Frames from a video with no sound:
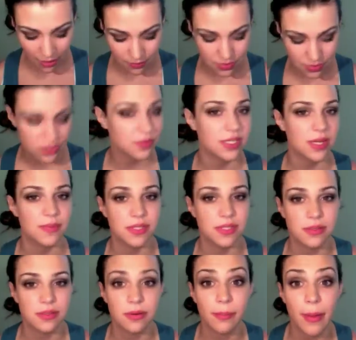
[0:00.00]
So
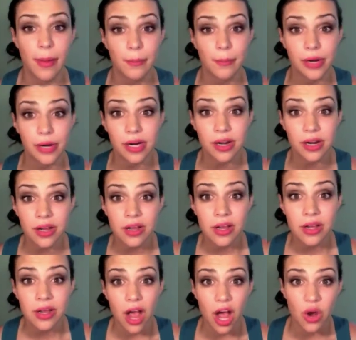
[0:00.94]
tips to remember:
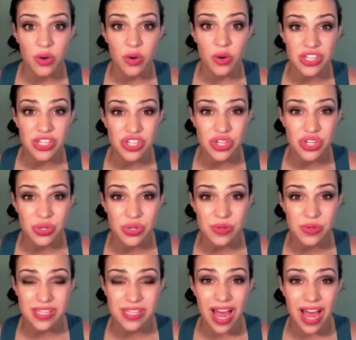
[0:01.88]
always
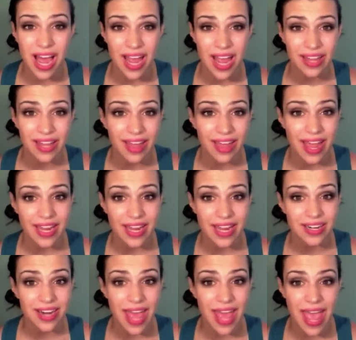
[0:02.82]
use a highlight,